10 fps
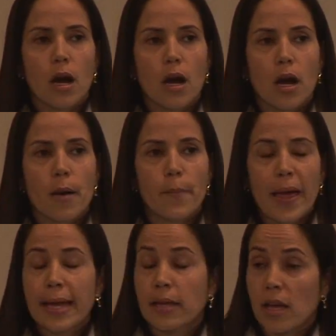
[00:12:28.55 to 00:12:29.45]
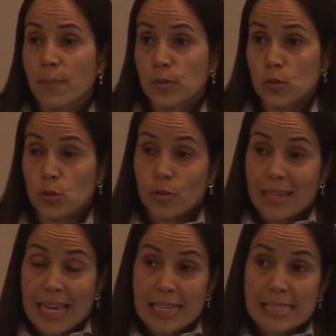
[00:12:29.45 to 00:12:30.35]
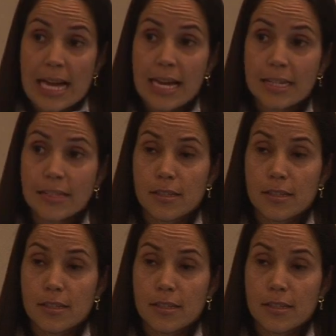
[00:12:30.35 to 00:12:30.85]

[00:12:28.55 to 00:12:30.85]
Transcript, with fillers: uh, bad episode of anxiety,